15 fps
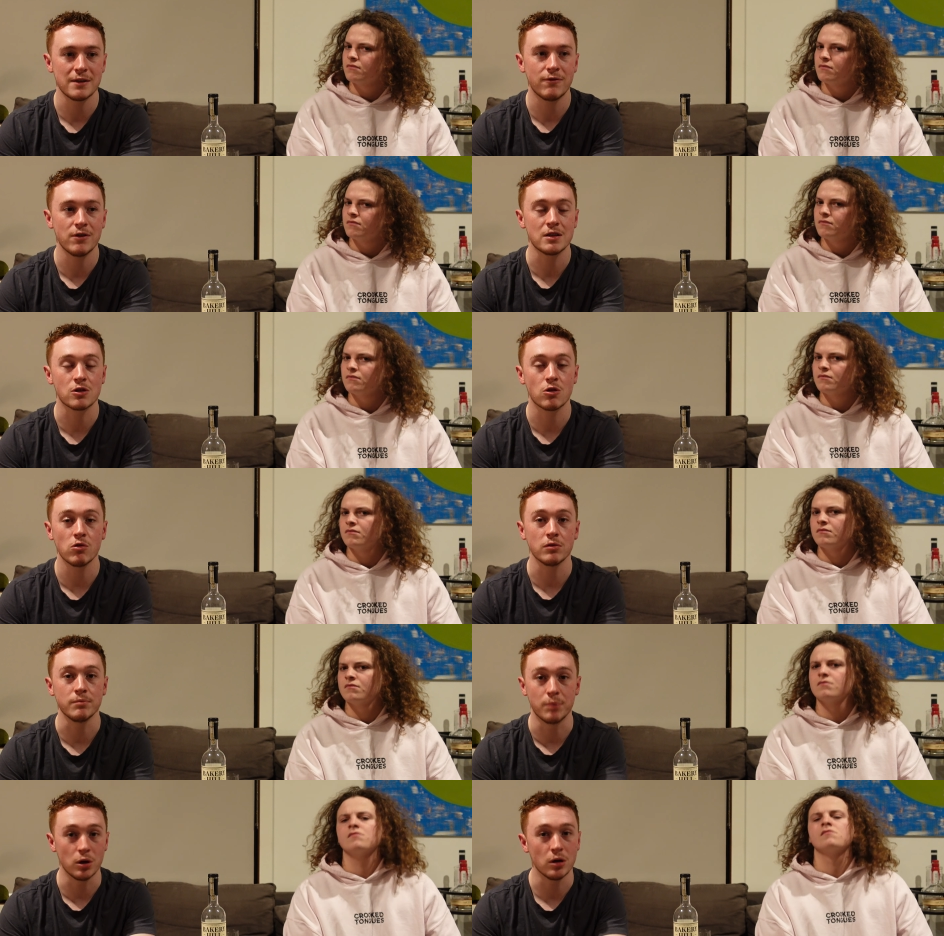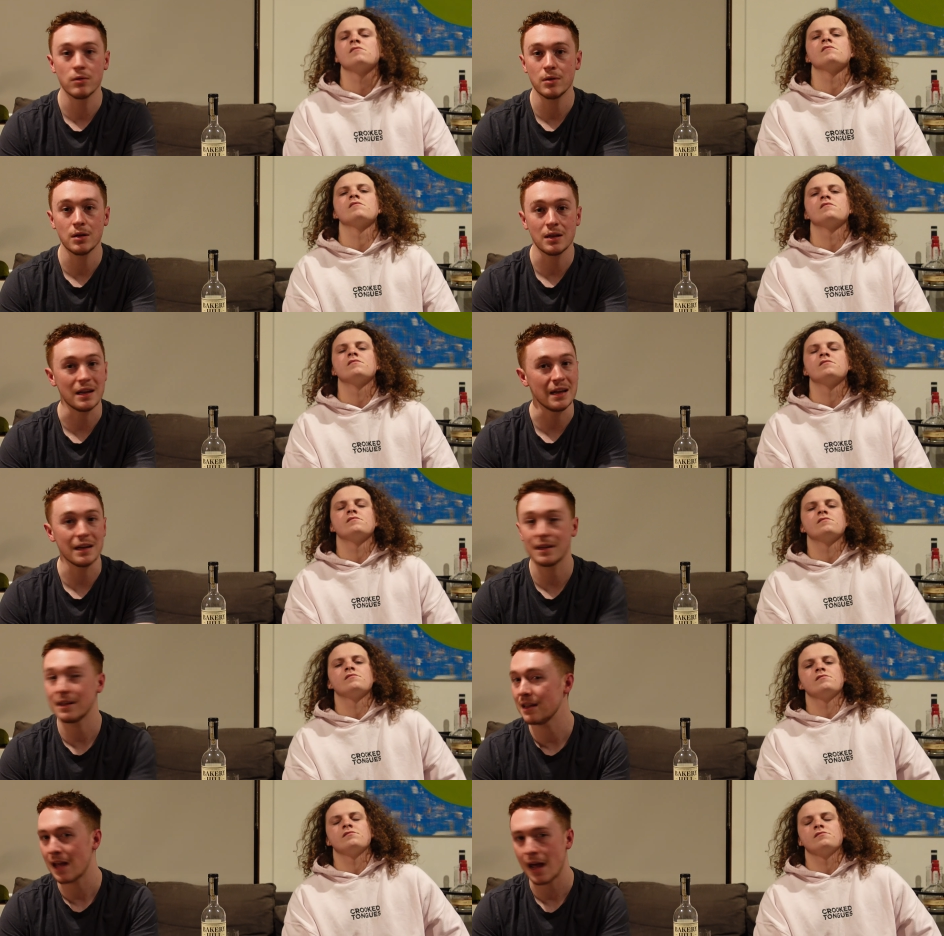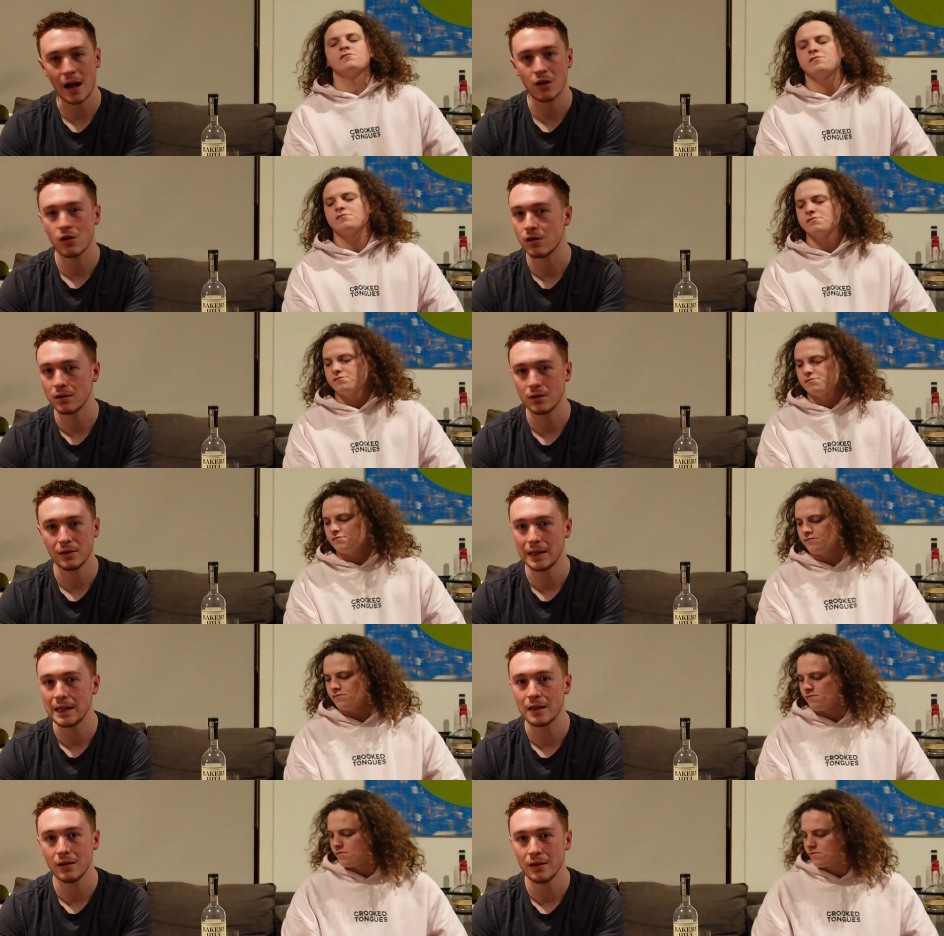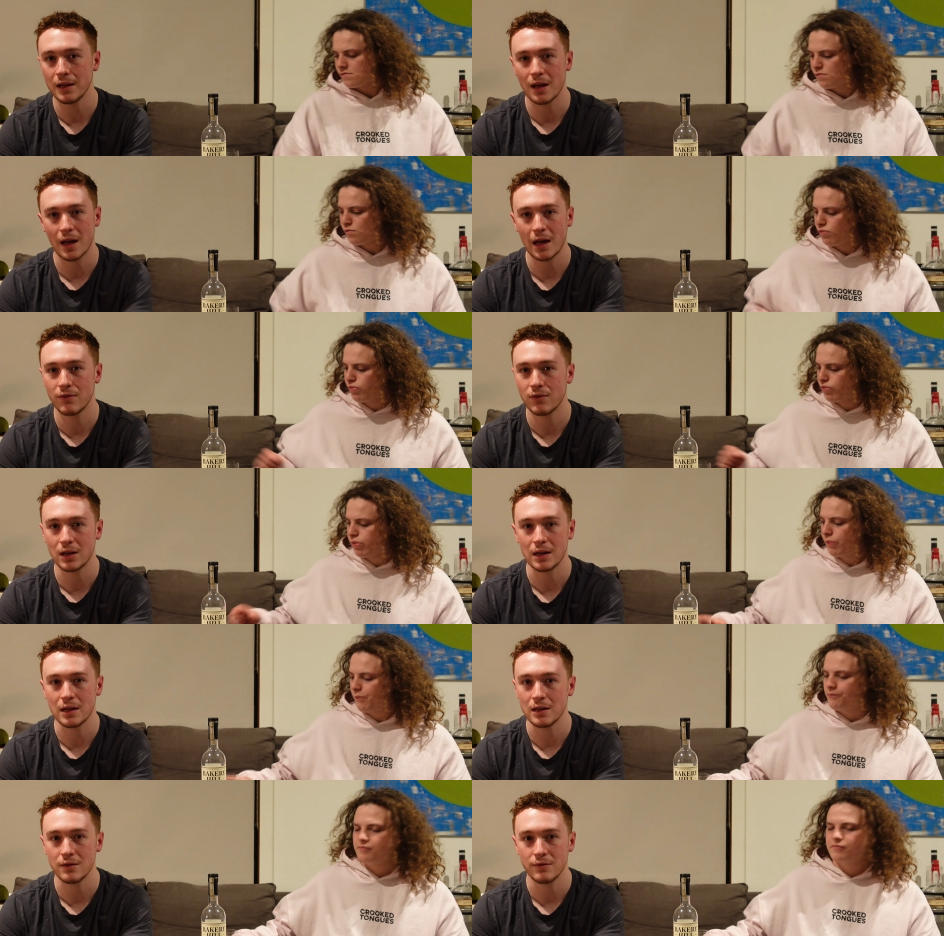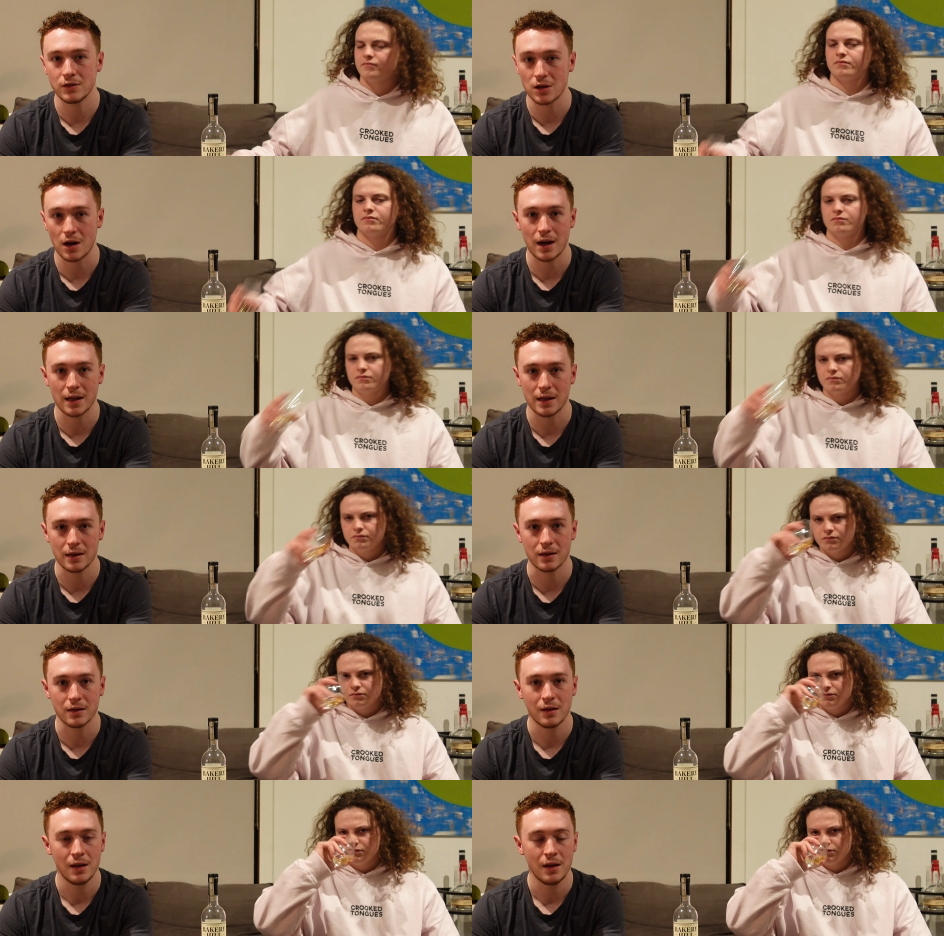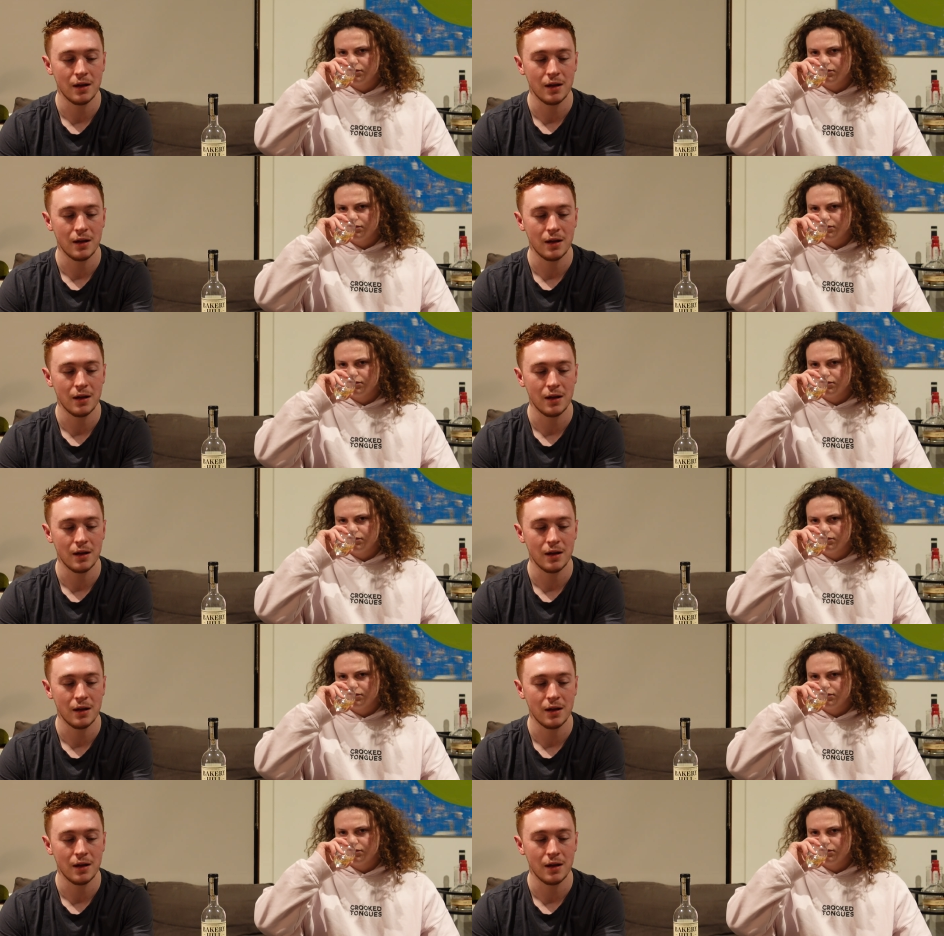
Speaker 1: If it's called bourbon, it cannot legally have any dye in it.